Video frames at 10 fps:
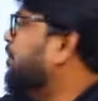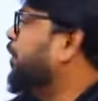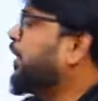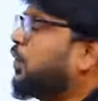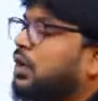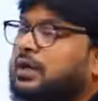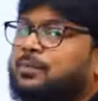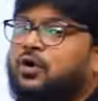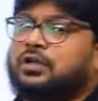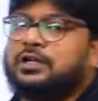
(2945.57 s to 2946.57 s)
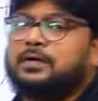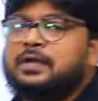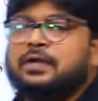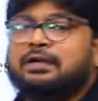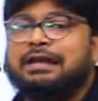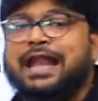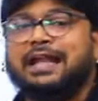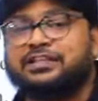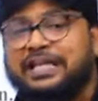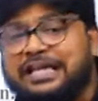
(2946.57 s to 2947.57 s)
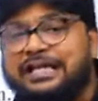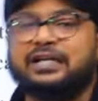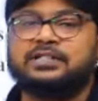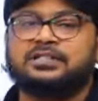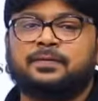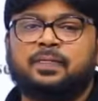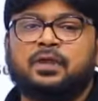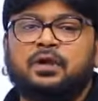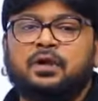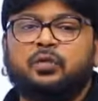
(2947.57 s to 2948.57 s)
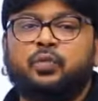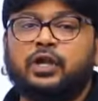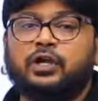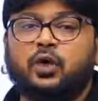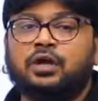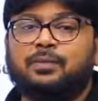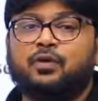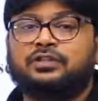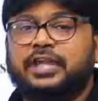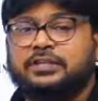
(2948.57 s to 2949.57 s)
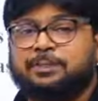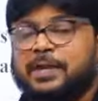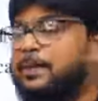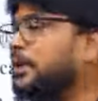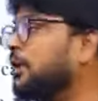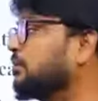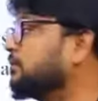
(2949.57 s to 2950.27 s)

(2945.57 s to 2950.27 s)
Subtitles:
We told about great thinkers. We told about these people.